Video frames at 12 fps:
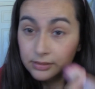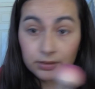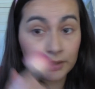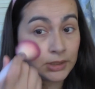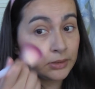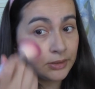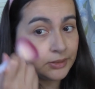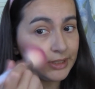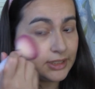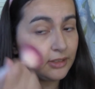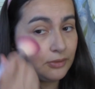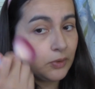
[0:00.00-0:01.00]
So the
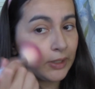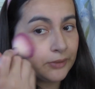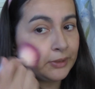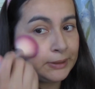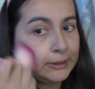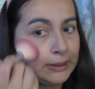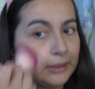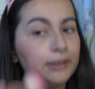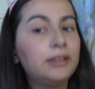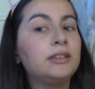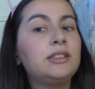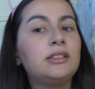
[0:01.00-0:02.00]
reason why I really like
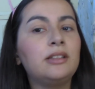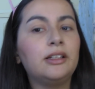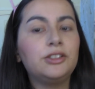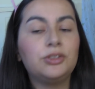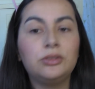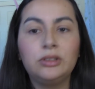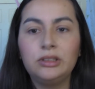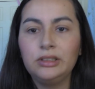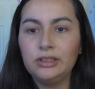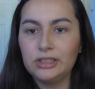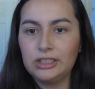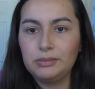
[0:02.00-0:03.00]
this natural
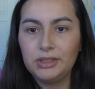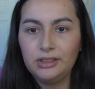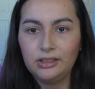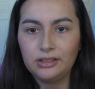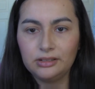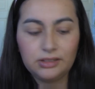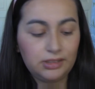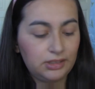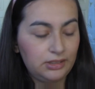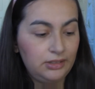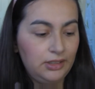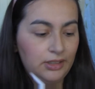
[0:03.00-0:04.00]
look is because,
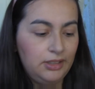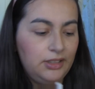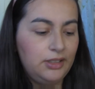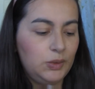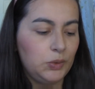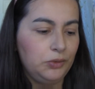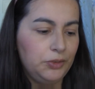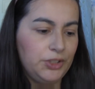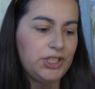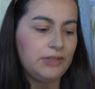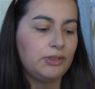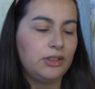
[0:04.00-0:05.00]
well,
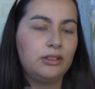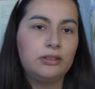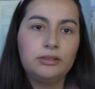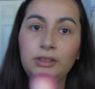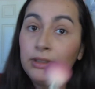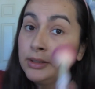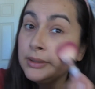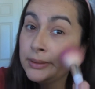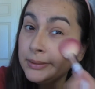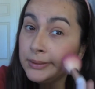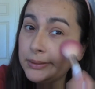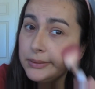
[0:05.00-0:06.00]
first of all,
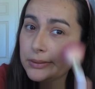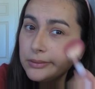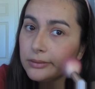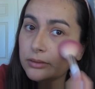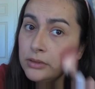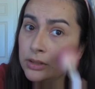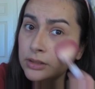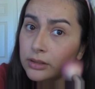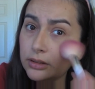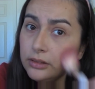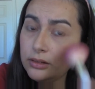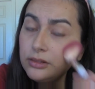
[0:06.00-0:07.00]
you know,
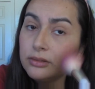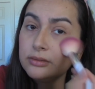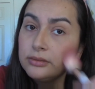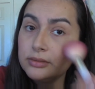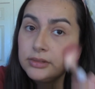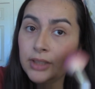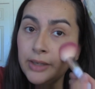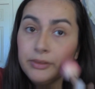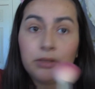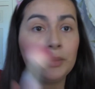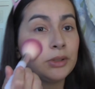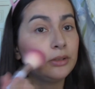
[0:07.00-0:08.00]
you don't have
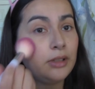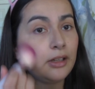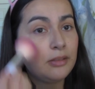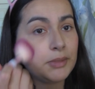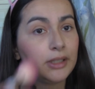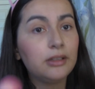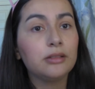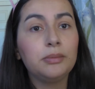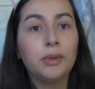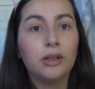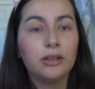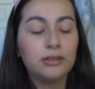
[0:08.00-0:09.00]
to put a lot of makeup
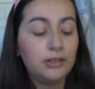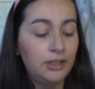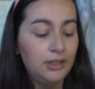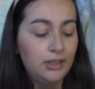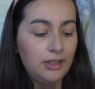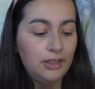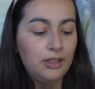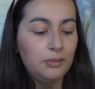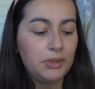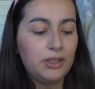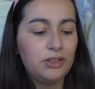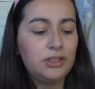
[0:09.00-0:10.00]
on,
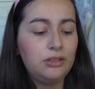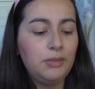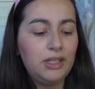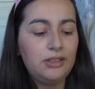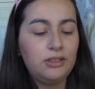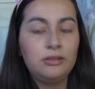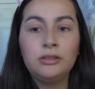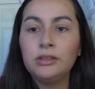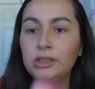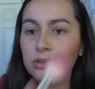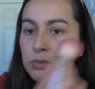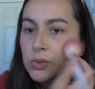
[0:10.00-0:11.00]
but it also makes you
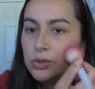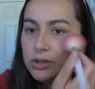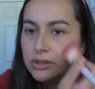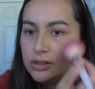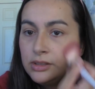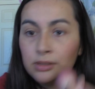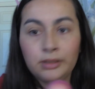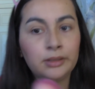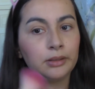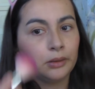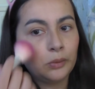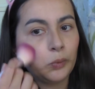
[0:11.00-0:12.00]
look more
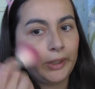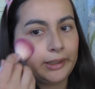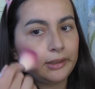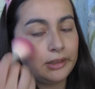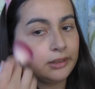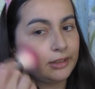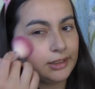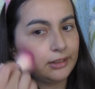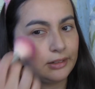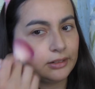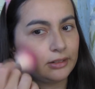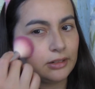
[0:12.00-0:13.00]
awake
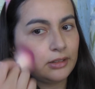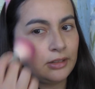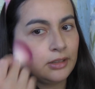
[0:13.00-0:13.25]
and